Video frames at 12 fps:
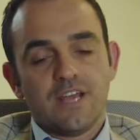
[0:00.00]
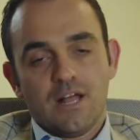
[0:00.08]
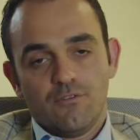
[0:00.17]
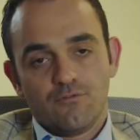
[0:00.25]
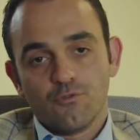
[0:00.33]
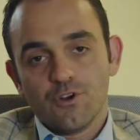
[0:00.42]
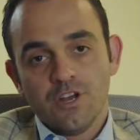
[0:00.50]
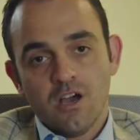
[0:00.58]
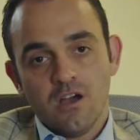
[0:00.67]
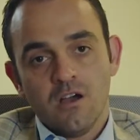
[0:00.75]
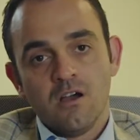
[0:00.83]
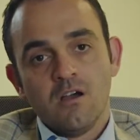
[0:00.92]

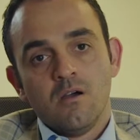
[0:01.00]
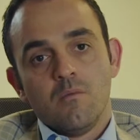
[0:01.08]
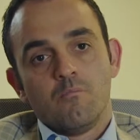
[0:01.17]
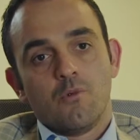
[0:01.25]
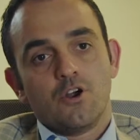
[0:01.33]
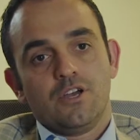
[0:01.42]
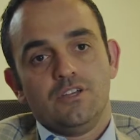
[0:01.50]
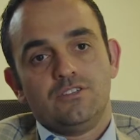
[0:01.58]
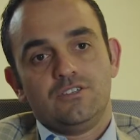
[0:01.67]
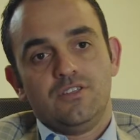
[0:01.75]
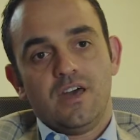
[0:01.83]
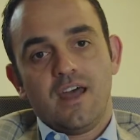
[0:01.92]
California,
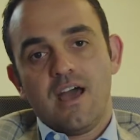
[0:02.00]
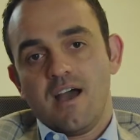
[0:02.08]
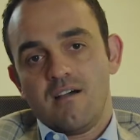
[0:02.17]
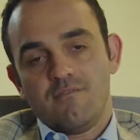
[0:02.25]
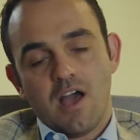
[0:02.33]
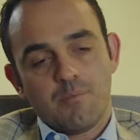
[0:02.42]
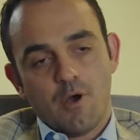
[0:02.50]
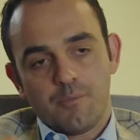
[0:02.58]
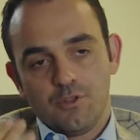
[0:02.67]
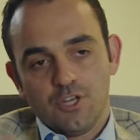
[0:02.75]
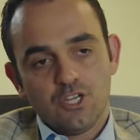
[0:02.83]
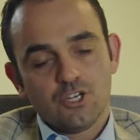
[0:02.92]
markets that have high
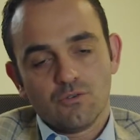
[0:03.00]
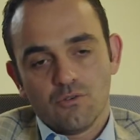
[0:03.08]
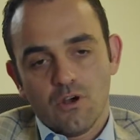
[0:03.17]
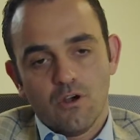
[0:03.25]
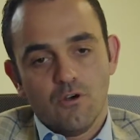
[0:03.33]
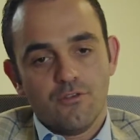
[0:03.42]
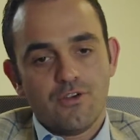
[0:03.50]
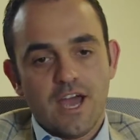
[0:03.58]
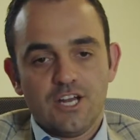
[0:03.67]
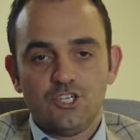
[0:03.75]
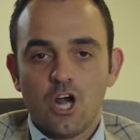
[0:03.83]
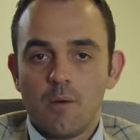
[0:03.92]
population growth,
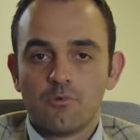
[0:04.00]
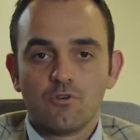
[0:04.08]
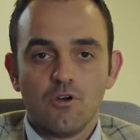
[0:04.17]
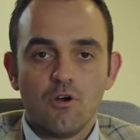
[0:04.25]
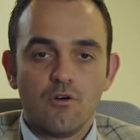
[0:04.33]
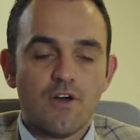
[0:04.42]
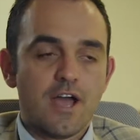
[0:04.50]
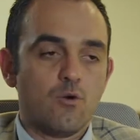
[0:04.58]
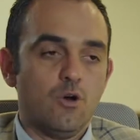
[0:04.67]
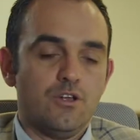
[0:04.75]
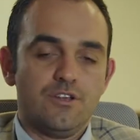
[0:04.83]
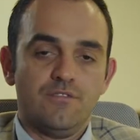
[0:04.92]
high job growth, high
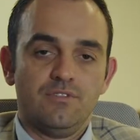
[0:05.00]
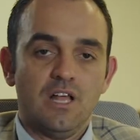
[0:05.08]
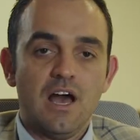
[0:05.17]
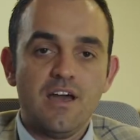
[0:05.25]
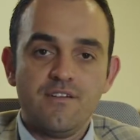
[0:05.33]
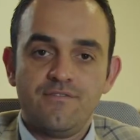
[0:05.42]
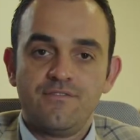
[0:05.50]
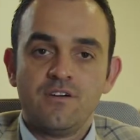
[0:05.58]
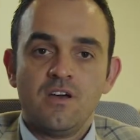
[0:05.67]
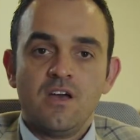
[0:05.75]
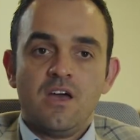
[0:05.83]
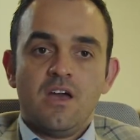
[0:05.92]
quality of life.
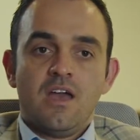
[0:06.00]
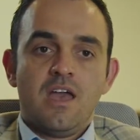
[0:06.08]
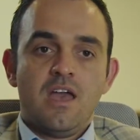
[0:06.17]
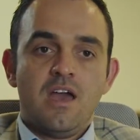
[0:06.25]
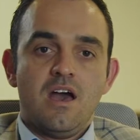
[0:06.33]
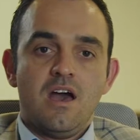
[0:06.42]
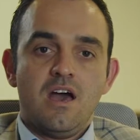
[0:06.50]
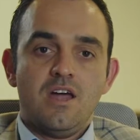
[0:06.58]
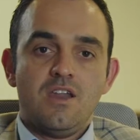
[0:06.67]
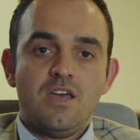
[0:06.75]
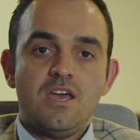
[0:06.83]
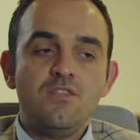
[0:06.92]

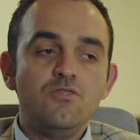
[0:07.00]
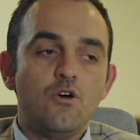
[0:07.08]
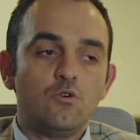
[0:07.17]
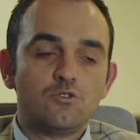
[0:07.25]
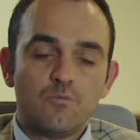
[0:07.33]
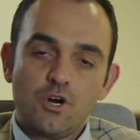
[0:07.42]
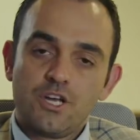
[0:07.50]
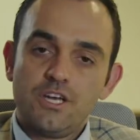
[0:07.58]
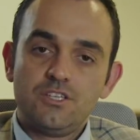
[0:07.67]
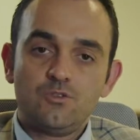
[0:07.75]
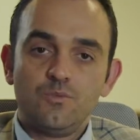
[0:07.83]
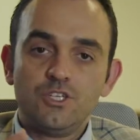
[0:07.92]
And in those
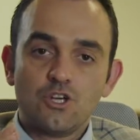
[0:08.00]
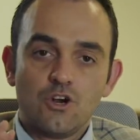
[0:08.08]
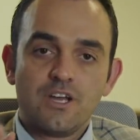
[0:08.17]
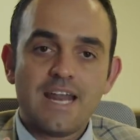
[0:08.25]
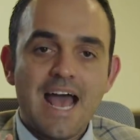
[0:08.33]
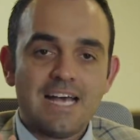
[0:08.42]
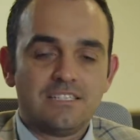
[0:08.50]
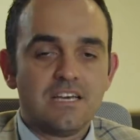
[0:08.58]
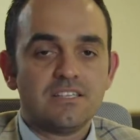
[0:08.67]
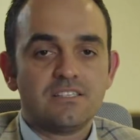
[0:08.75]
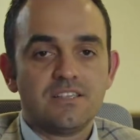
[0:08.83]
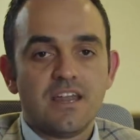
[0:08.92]
markets, we target
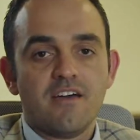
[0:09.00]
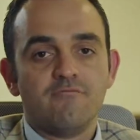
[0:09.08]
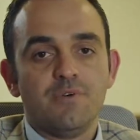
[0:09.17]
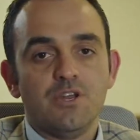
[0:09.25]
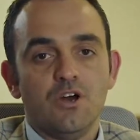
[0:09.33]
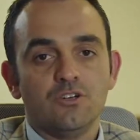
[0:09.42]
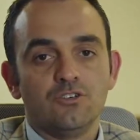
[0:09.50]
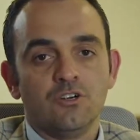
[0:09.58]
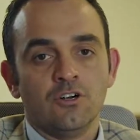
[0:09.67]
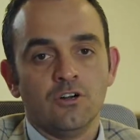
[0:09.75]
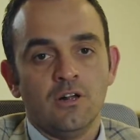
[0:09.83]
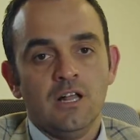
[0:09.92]
assets that have been
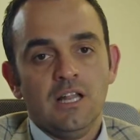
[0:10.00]
under